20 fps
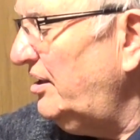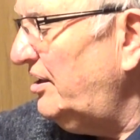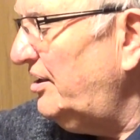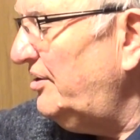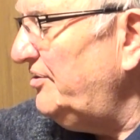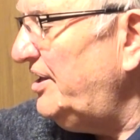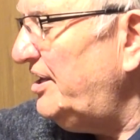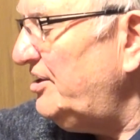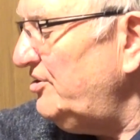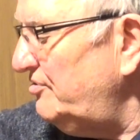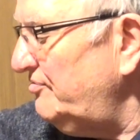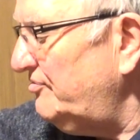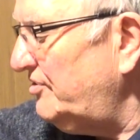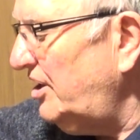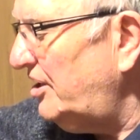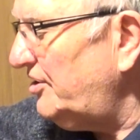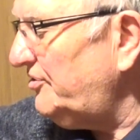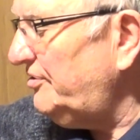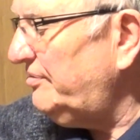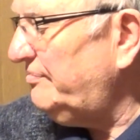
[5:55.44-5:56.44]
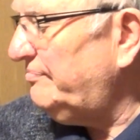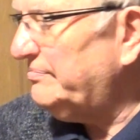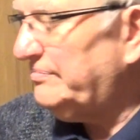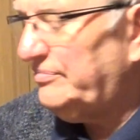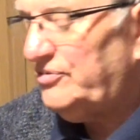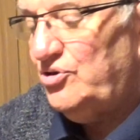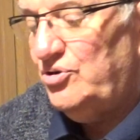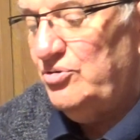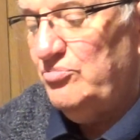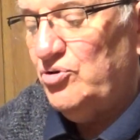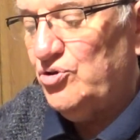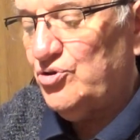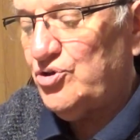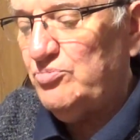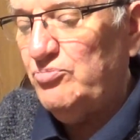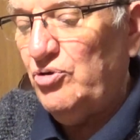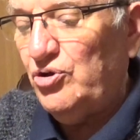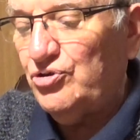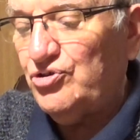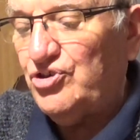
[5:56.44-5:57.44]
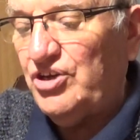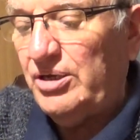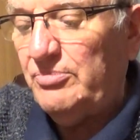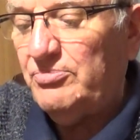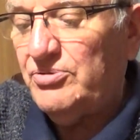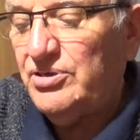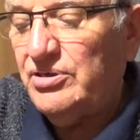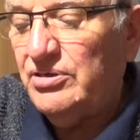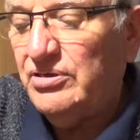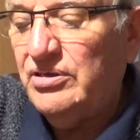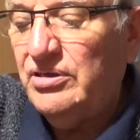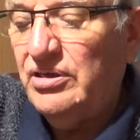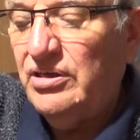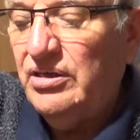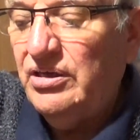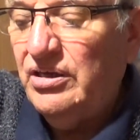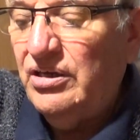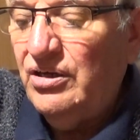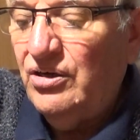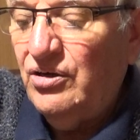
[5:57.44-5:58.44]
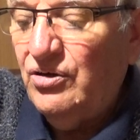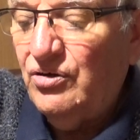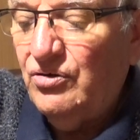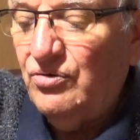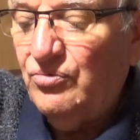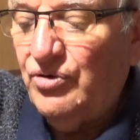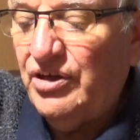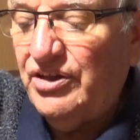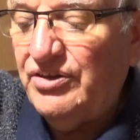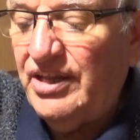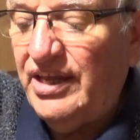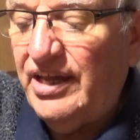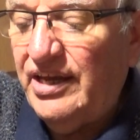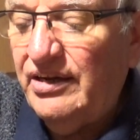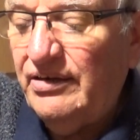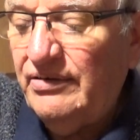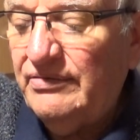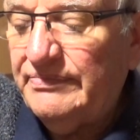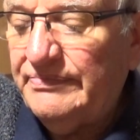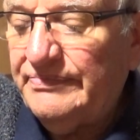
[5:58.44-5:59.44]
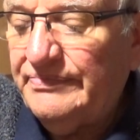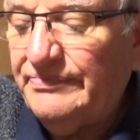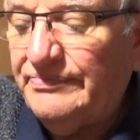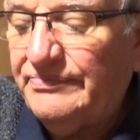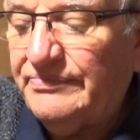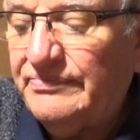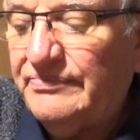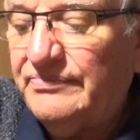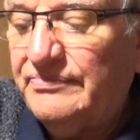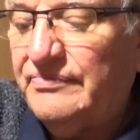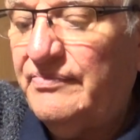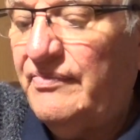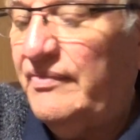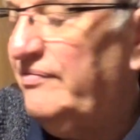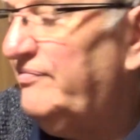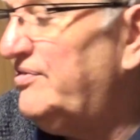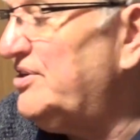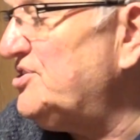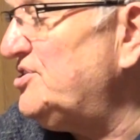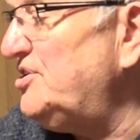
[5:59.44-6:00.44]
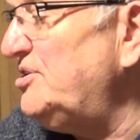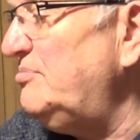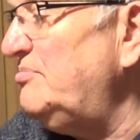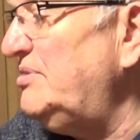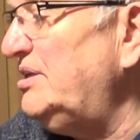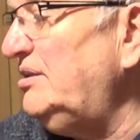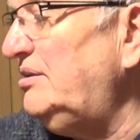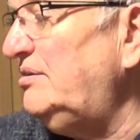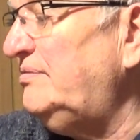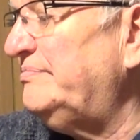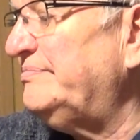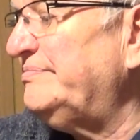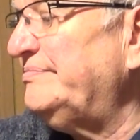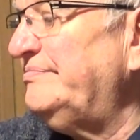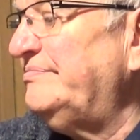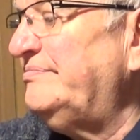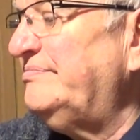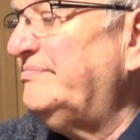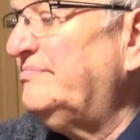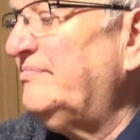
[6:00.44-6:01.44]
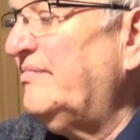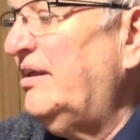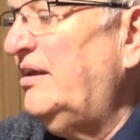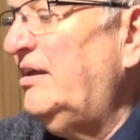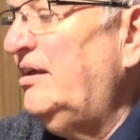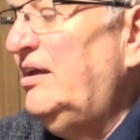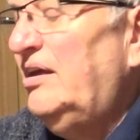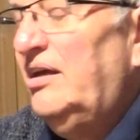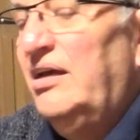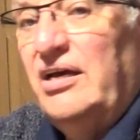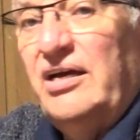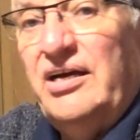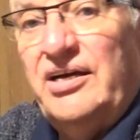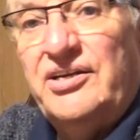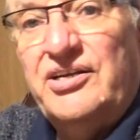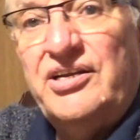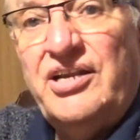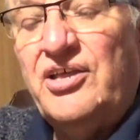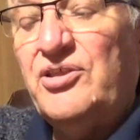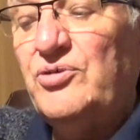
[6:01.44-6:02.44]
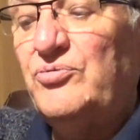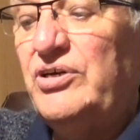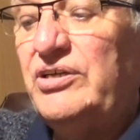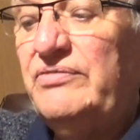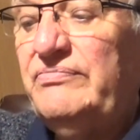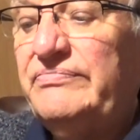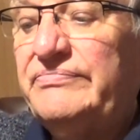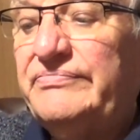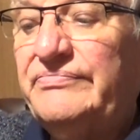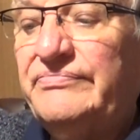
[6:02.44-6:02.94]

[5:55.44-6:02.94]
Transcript: And then you've got two more small shapes. One there, fits in the middle, and another one